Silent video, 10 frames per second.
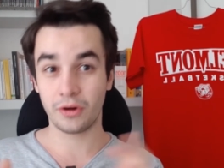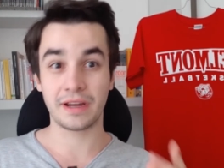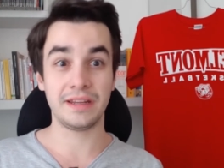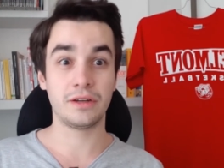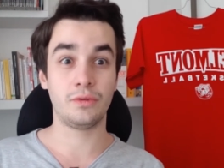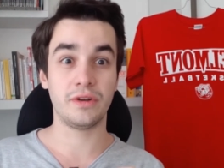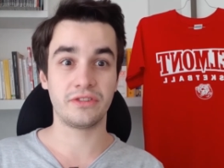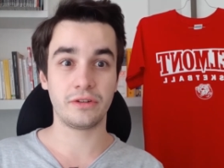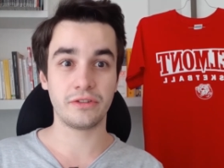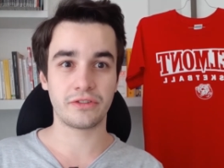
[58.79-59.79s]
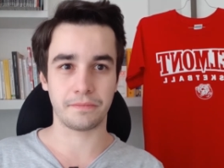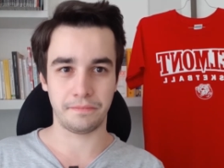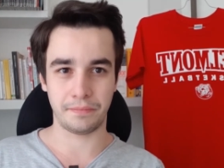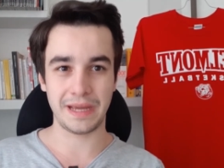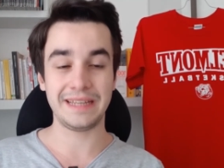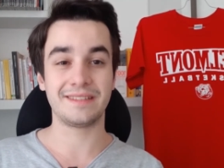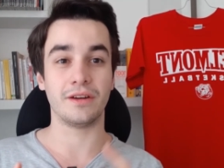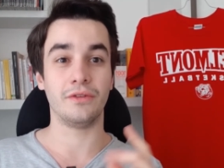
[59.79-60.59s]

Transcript: organic results based